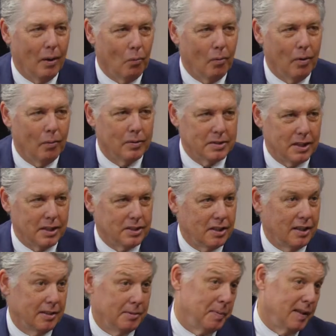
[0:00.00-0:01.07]
and what was that
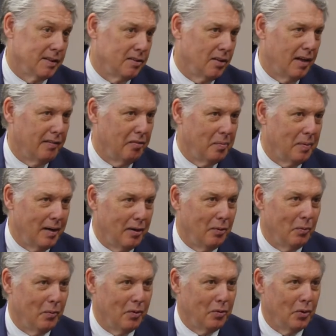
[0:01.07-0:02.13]
science? Because not everybody
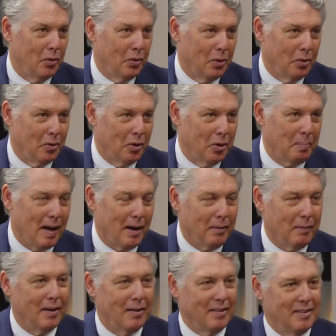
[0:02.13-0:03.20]
will know your
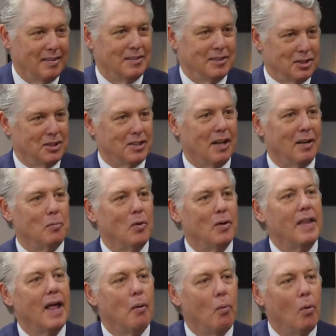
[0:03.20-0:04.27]
background. Just tell them what
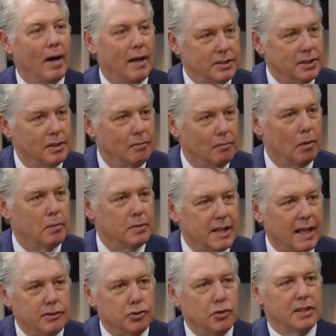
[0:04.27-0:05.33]
that was. Well, what was
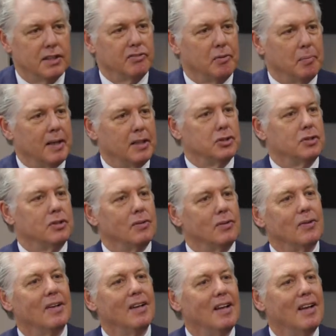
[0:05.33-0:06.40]
that transformational